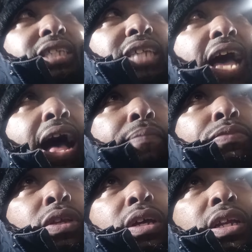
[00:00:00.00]
your time,
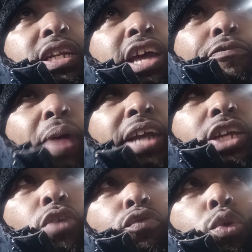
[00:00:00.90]
live by
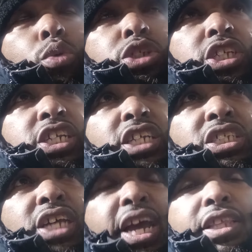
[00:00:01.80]
your rules and your
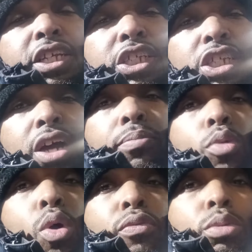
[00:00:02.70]
standards and your
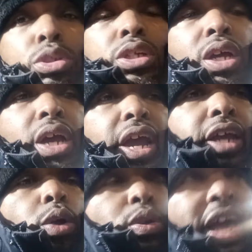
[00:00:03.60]
morals,
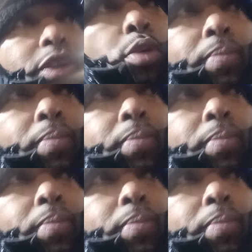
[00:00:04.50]
and don't let